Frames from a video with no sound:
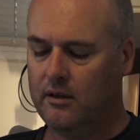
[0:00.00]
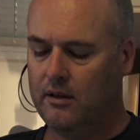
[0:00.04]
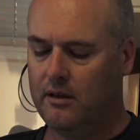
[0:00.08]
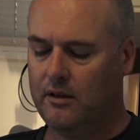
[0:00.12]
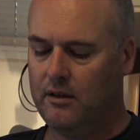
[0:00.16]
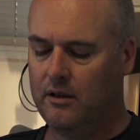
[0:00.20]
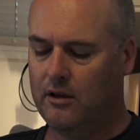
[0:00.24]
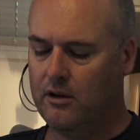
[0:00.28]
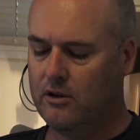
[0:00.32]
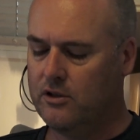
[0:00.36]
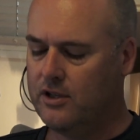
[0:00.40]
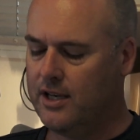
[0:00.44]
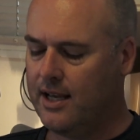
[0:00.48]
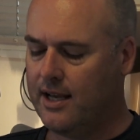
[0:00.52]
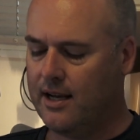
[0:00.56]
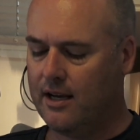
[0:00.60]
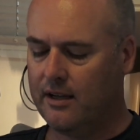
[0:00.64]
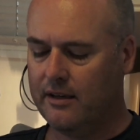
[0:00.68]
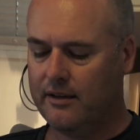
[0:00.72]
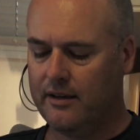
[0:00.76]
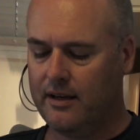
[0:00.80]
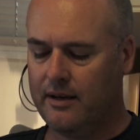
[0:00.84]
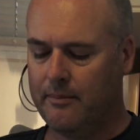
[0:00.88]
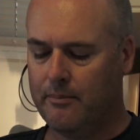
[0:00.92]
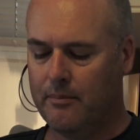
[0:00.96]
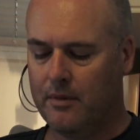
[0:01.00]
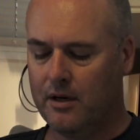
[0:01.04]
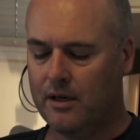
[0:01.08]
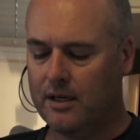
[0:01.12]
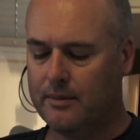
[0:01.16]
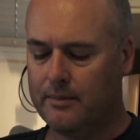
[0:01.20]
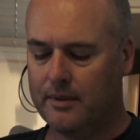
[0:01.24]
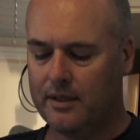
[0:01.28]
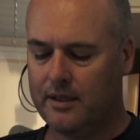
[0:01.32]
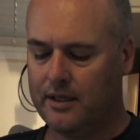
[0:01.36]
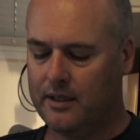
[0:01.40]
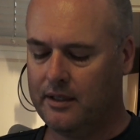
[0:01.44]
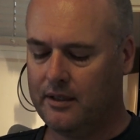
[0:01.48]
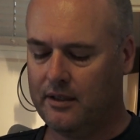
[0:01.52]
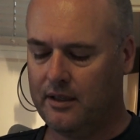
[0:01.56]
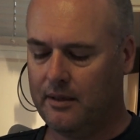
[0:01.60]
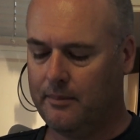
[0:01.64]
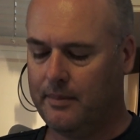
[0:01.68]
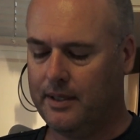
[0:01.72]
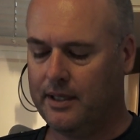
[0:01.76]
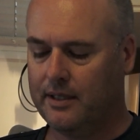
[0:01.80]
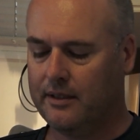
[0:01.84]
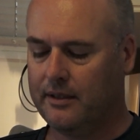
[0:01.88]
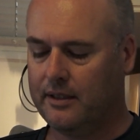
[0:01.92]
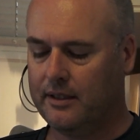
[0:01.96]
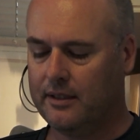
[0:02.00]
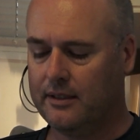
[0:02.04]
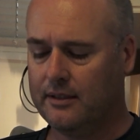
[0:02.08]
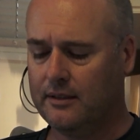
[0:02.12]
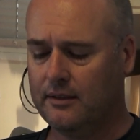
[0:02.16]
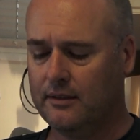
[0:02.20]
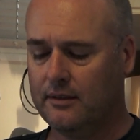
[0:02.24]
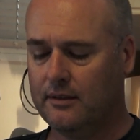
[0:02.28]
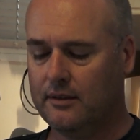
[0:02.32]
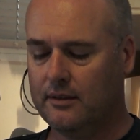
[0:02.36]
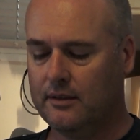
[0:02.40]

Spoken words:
No doubt in my mind about that.